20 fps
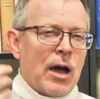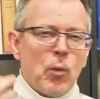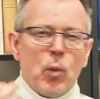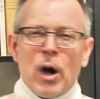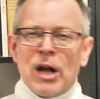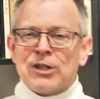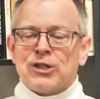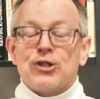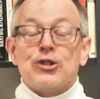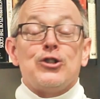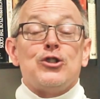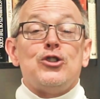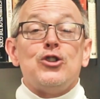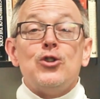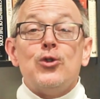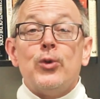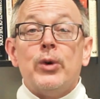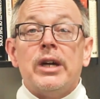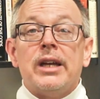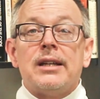I want to
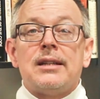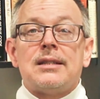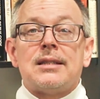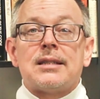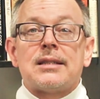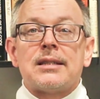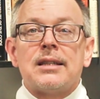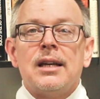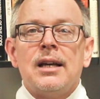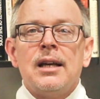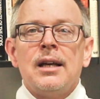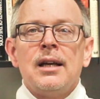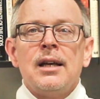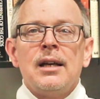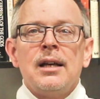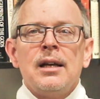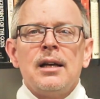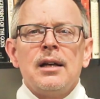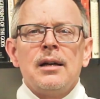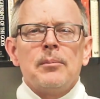do it.
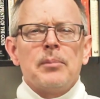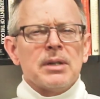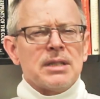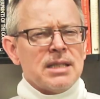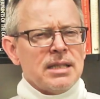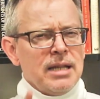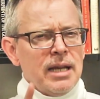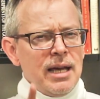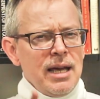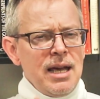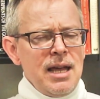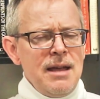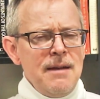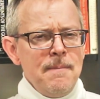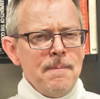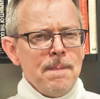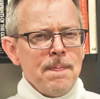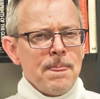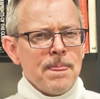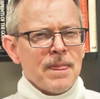But
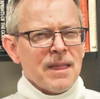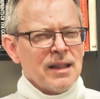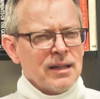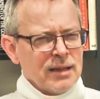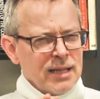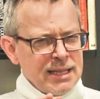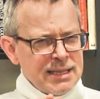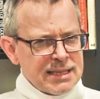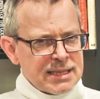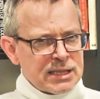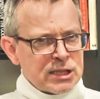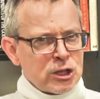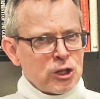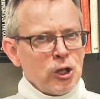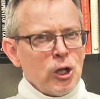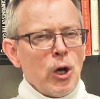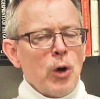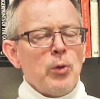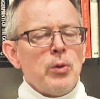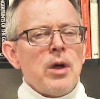today, let's
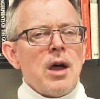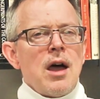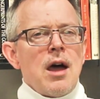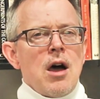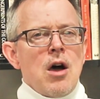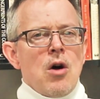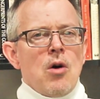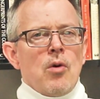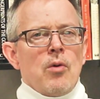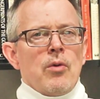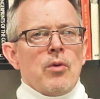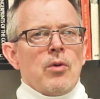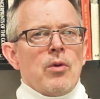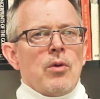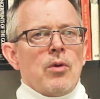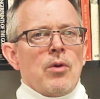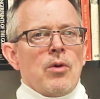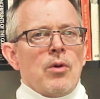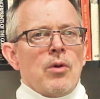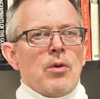slow down.
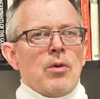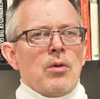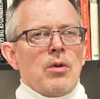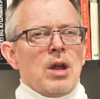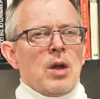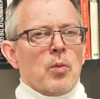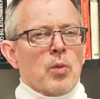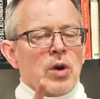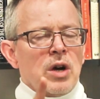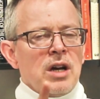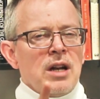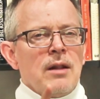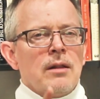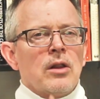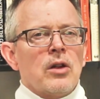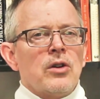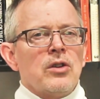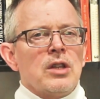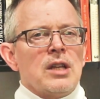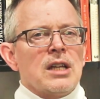And we're gonna
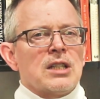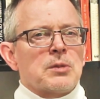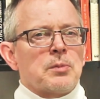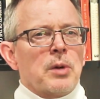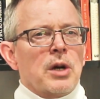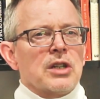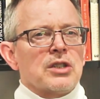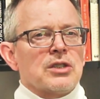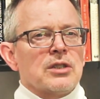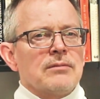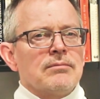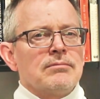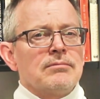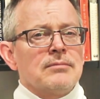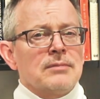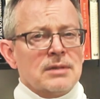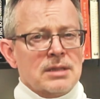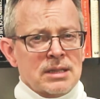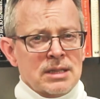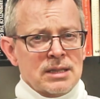learn the expression,
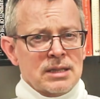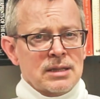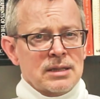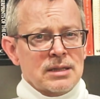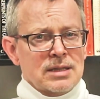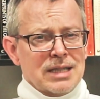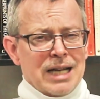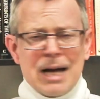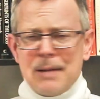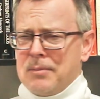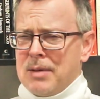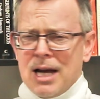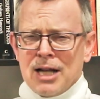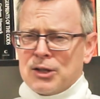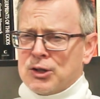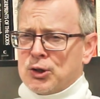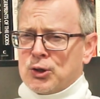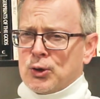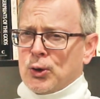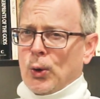I'm
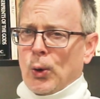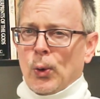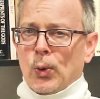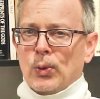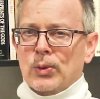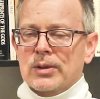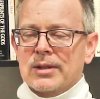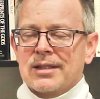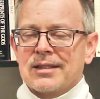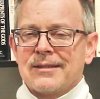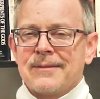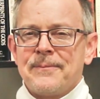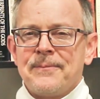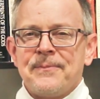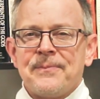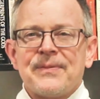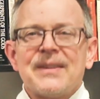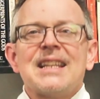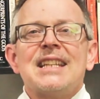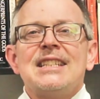not sold.
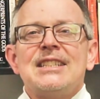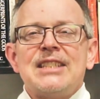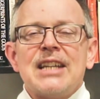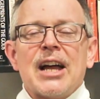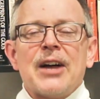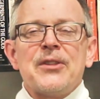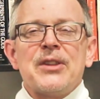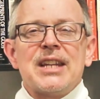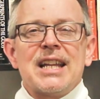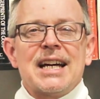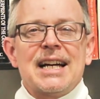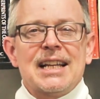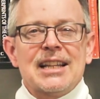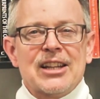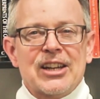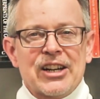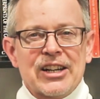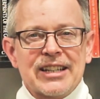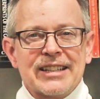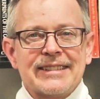Check out the
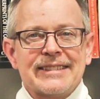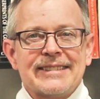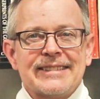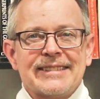dialogue.